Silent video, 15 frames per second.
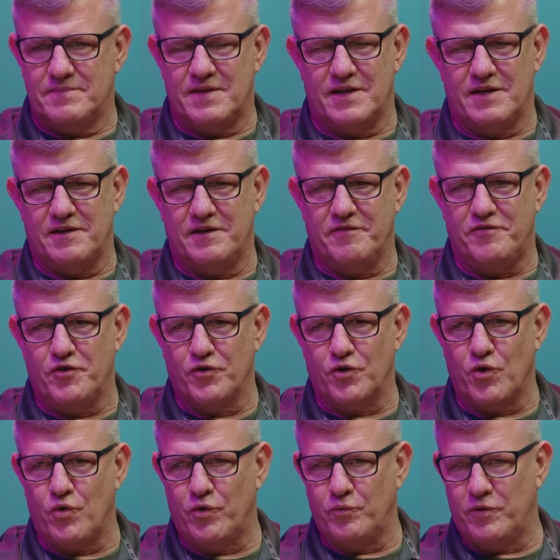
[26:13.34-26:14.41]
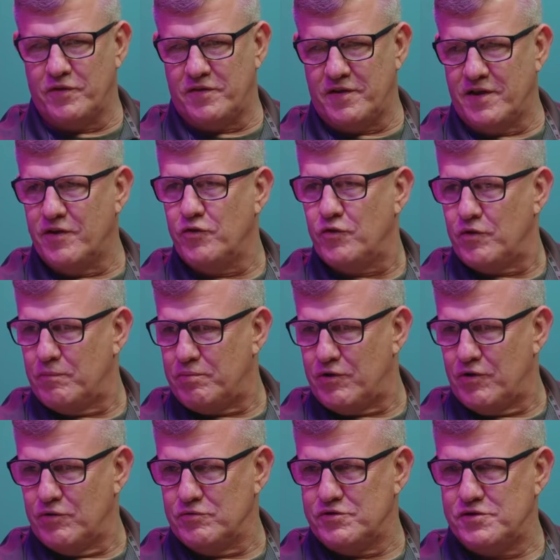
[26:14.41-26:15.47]
uh, if you're going with the other
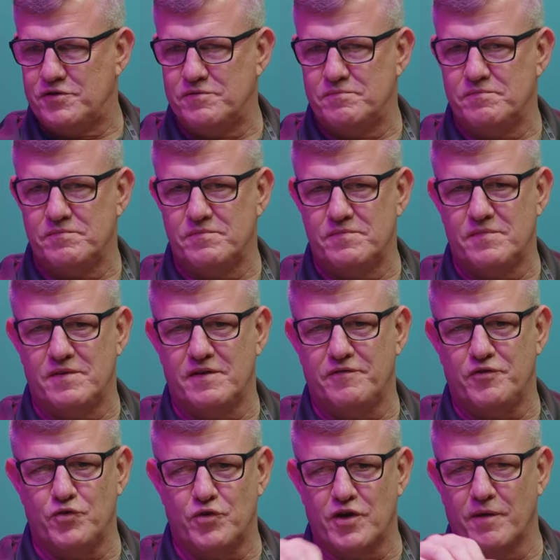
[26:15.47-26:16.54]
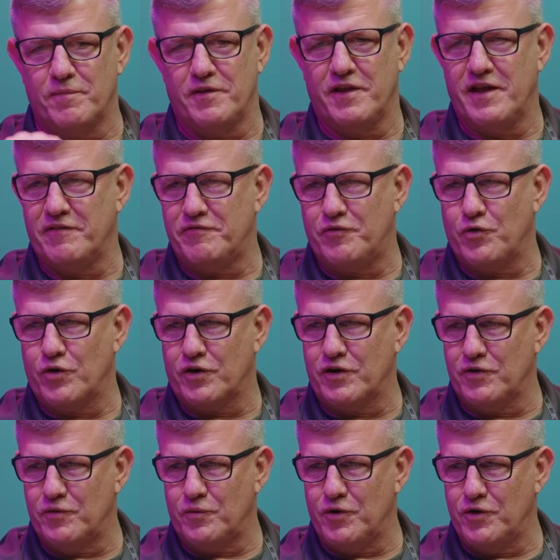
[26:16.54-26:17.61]
approach if you come to that fork in
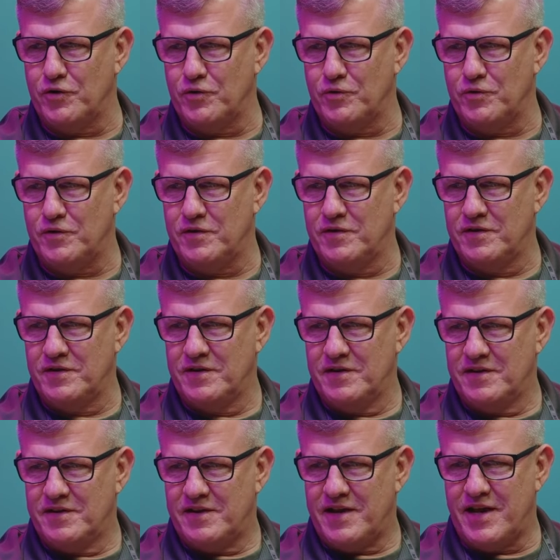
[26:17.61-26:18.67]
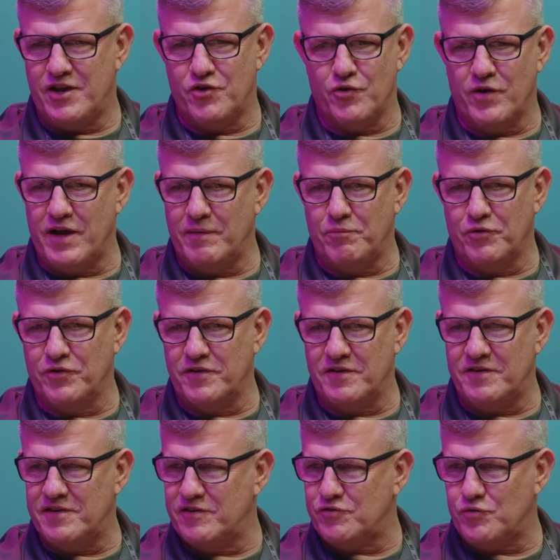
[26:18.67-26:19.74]
the road and you're able to
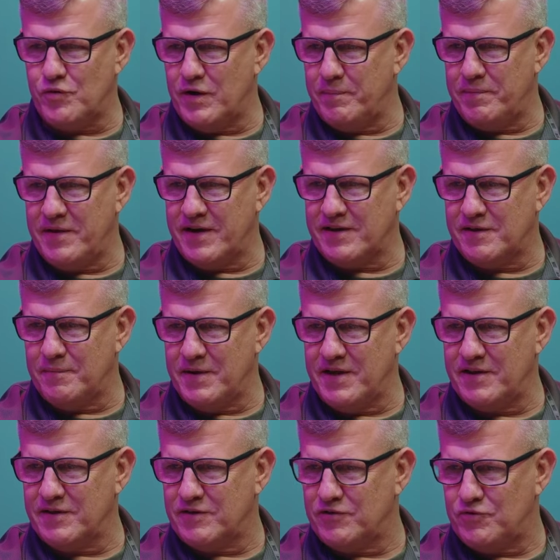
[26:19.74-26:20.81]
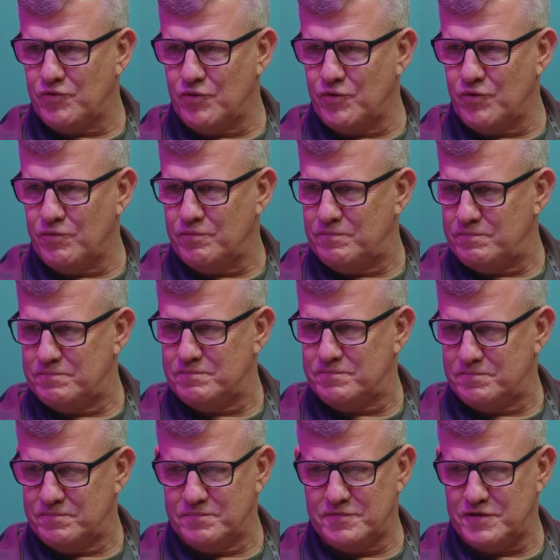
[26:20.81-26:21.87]
disrupt that command and control
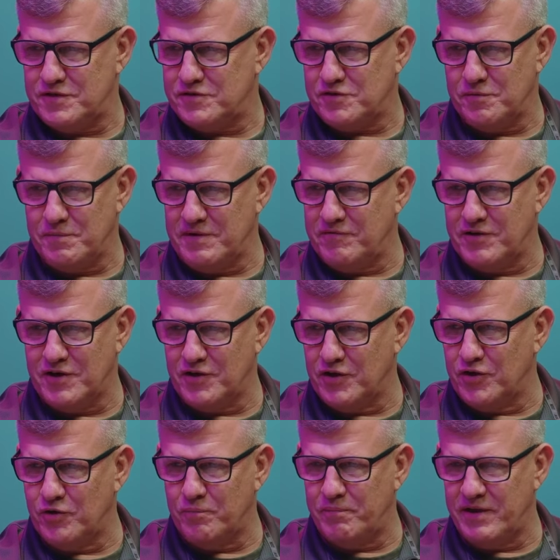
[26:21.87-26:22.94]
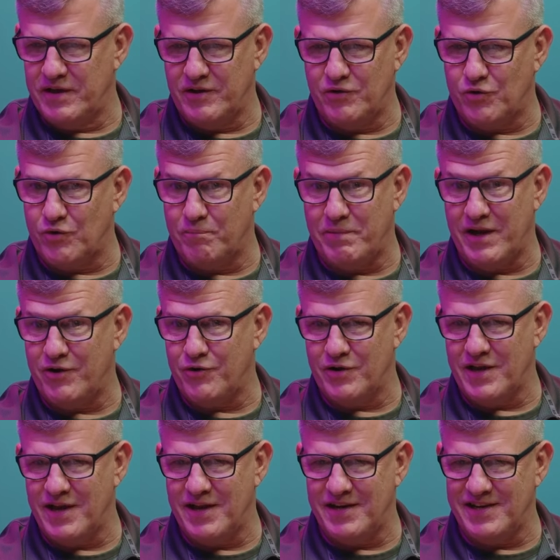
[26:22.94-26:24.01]
system even a little bit, or better
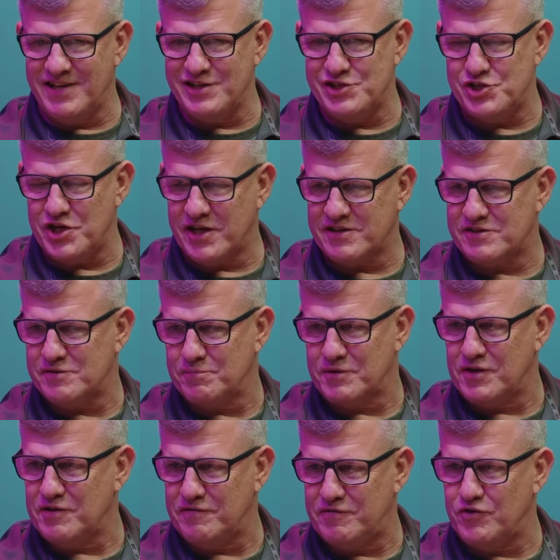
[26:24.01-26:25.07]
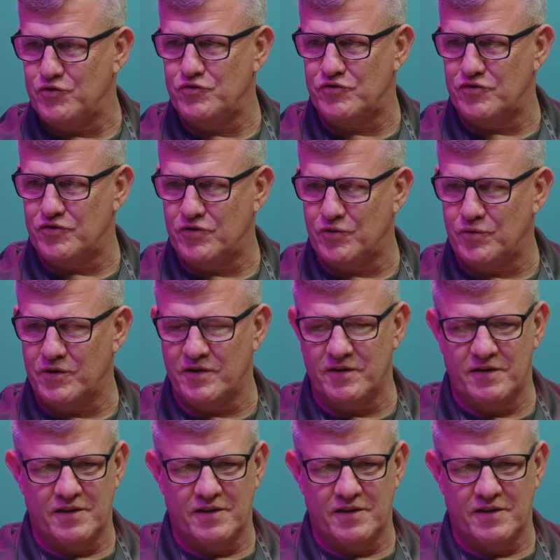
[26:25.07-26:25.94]
yet, inject some confusion to it,